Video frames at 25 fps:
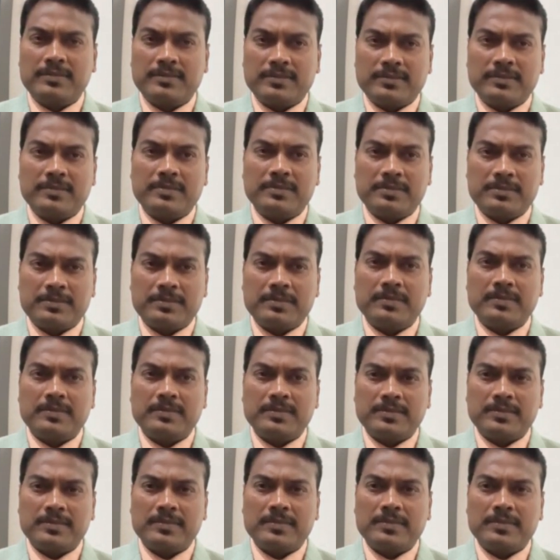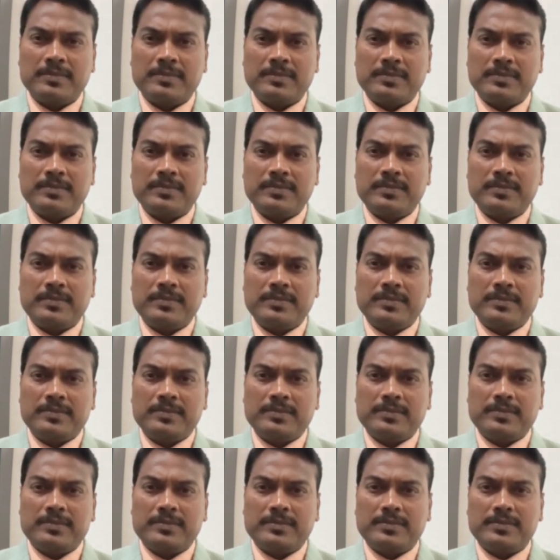
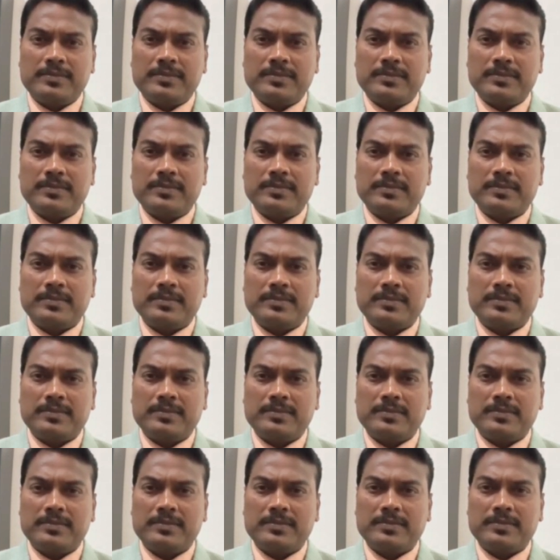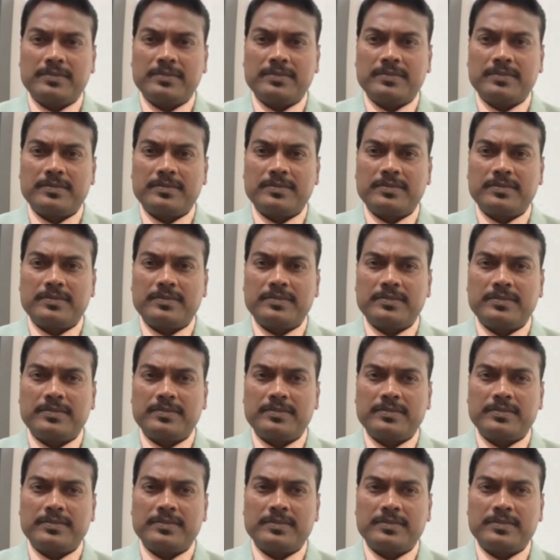
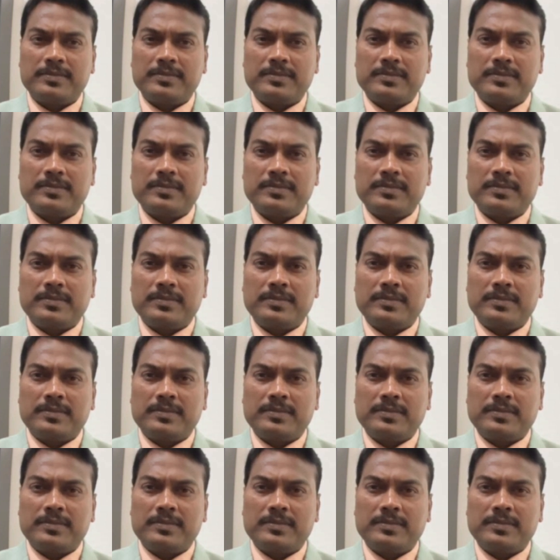[no speech]